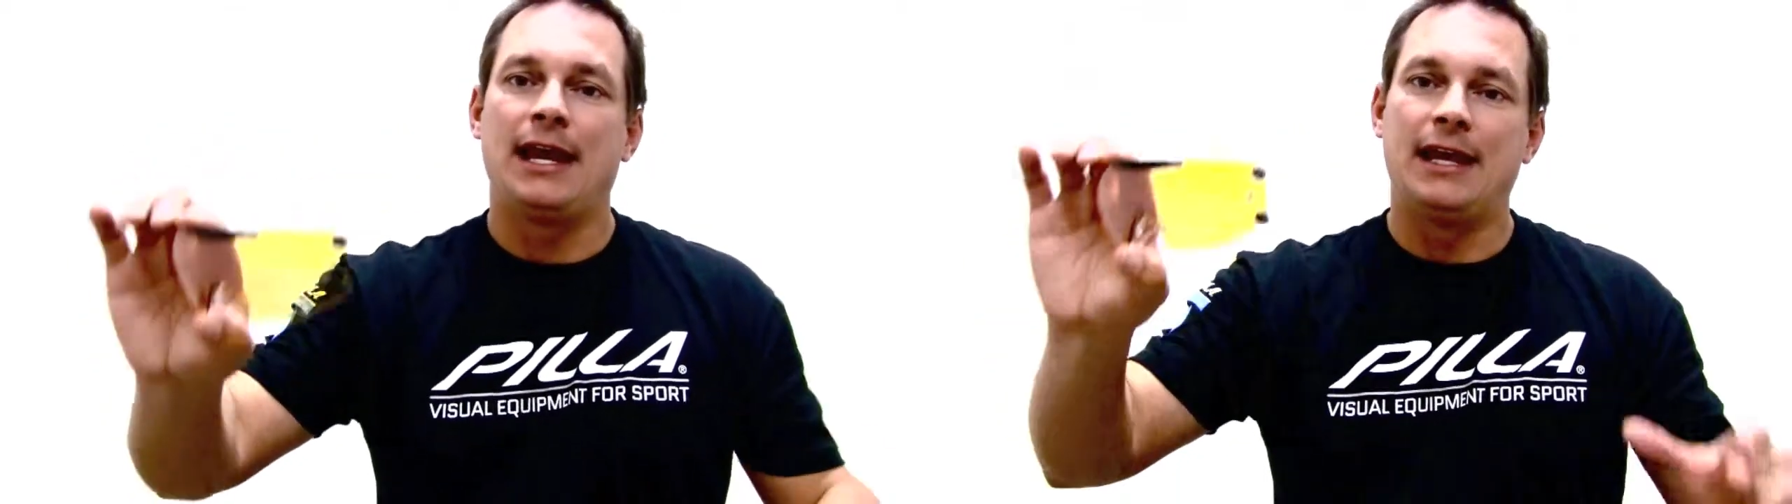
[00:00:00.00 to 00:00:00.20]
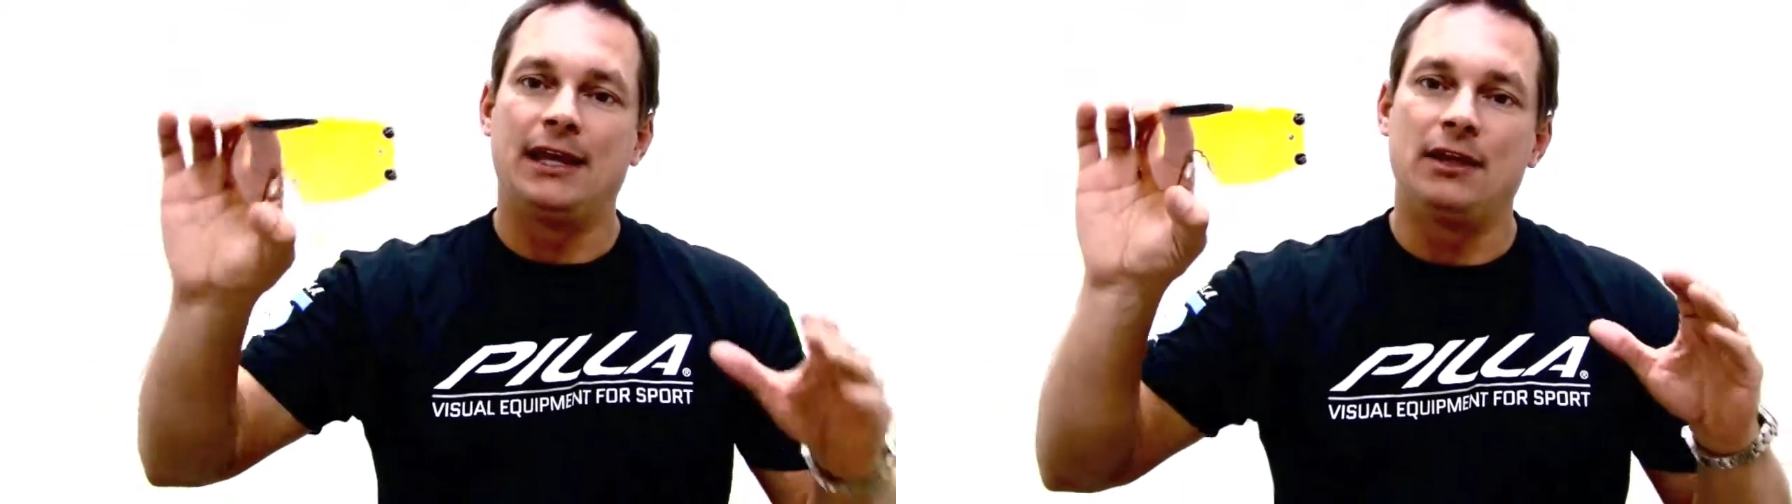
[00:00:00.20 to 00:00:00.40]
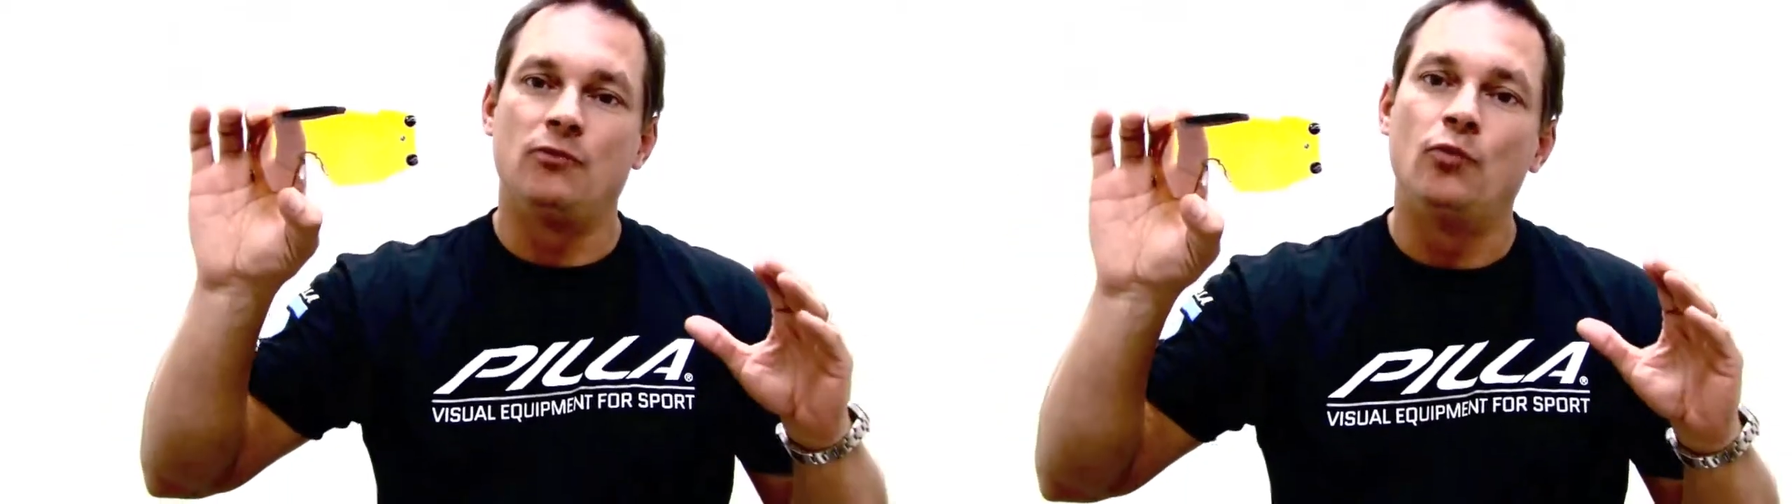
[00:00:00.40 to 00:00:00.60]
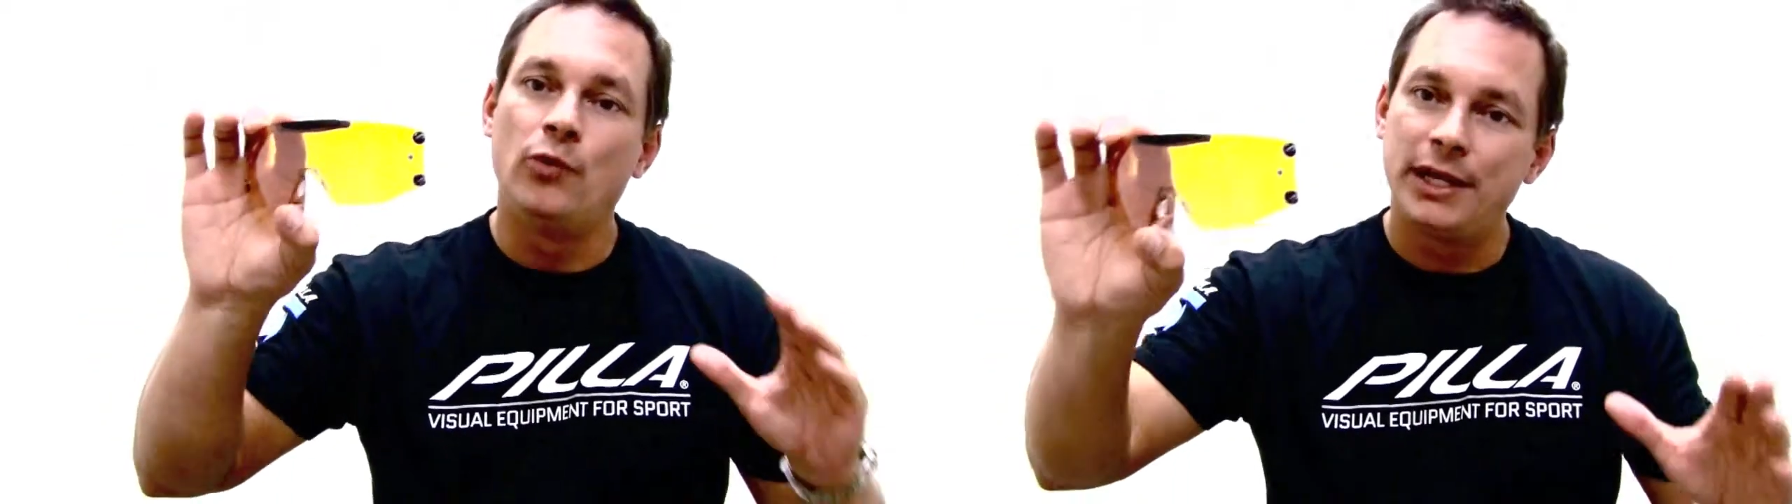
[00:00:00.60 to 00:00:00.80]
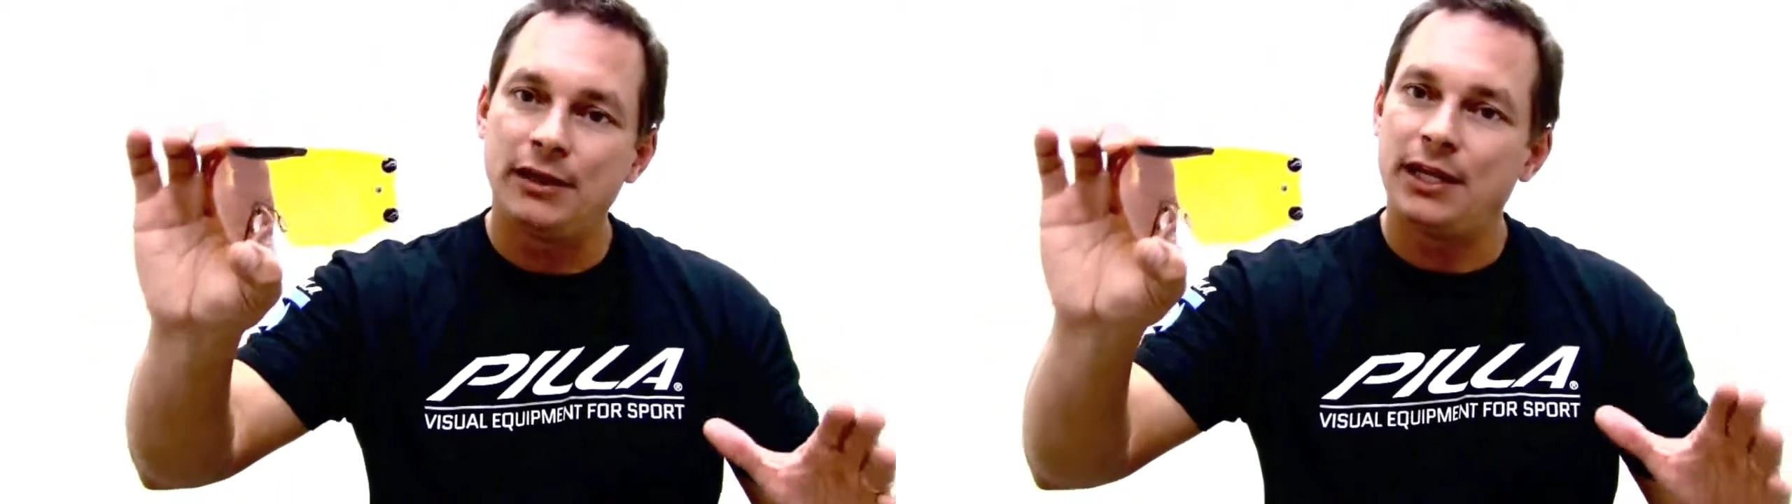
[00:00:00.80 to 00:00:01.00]
in a
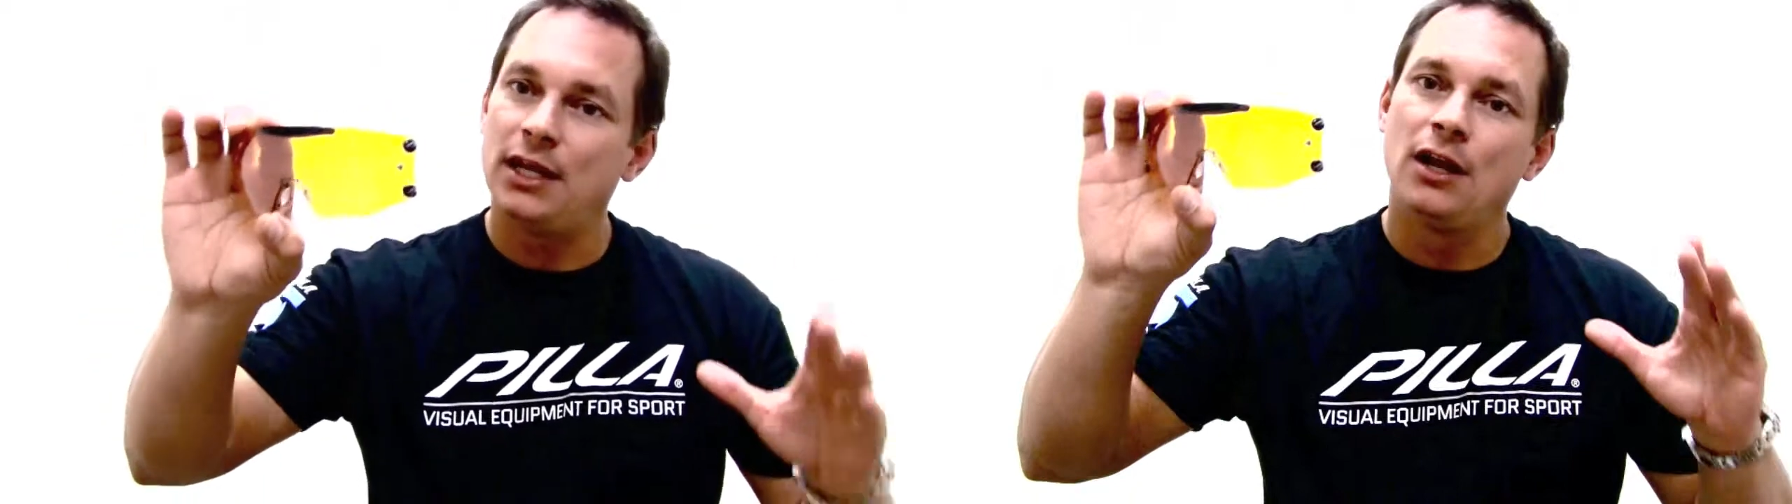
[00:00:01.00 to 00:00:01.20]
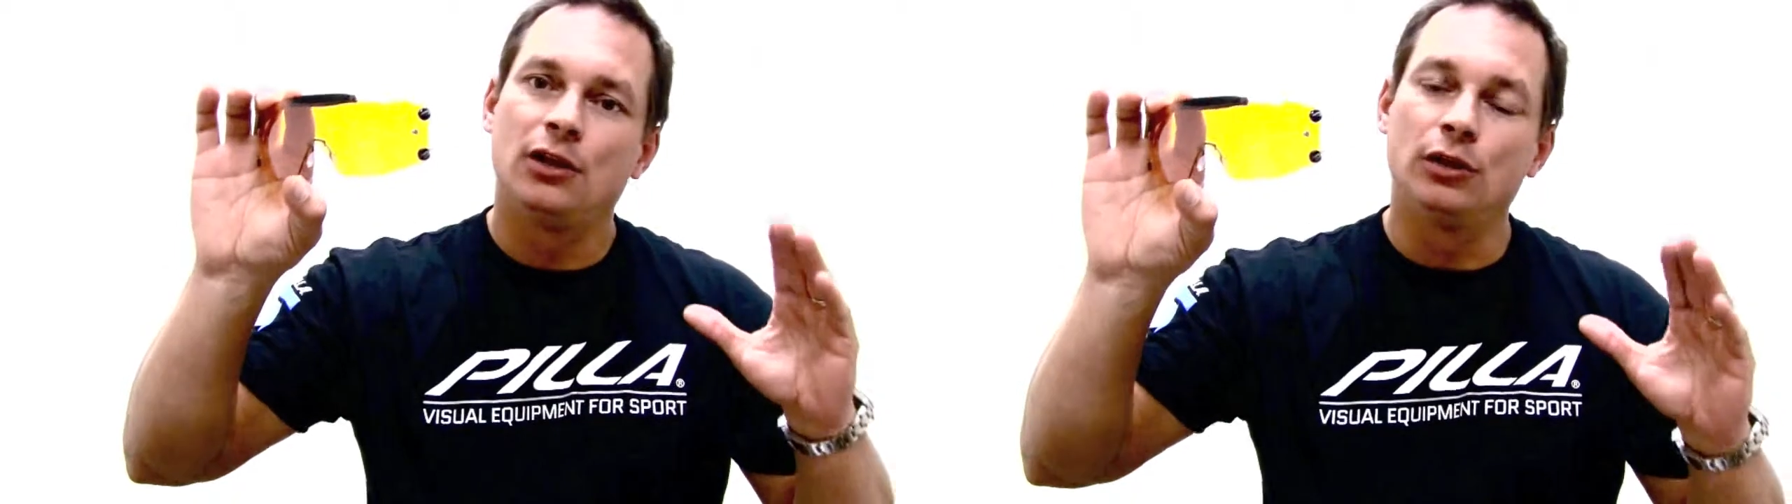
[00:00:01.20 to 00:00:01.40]
really